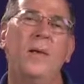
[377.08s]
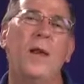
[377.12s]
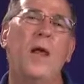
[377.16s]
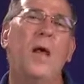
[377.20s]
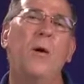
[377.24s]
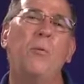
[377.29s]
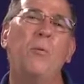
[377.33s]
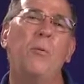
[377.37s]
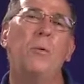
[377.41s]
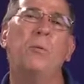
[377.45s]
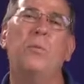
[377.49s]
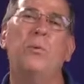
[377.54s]

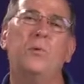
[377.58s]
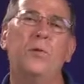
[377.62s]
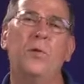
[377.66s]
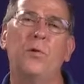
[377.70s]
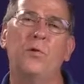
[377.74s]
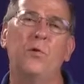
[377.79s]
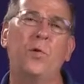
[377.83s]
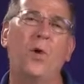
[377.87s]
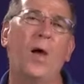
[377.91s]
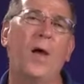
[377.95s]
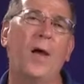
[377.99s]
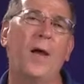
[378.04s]
Now we will
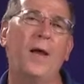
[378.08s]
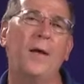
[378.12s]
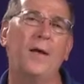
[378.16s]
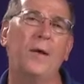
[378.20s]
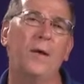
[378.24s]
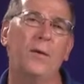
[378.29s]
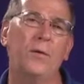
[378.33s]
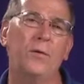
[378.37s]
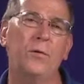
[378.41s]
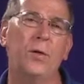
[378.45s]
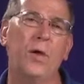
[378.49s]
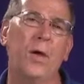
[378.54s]
design
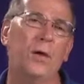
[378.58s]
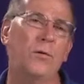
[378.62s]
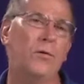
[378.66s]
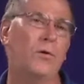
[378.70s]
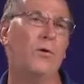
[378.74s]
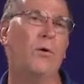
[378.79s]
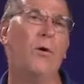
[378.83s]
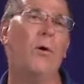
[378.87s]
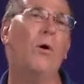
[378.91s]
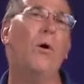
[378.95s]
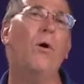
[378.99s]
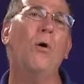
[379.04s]
and
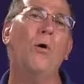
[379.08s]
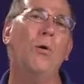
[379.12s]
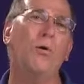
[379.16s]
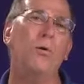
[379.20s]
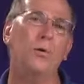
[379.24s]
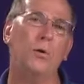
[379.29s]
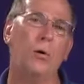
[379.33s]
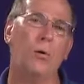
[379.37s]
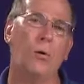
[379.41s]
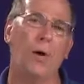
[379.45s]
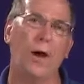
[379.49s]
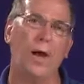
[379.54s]
test our
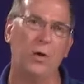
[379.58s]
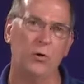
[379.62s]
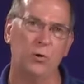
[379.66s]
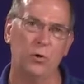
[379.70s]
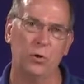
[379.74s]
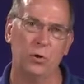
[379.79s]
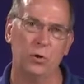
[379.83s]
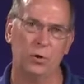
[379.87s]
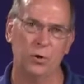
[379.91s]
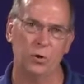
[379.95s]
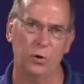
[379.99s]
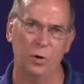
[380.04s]
own
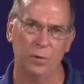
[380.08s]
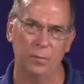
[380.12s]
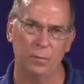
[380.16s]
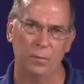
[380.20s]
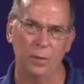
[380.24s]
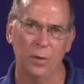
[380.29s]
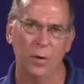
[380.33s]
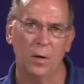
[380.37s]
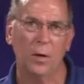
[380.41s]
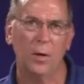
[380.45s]
crash cushion.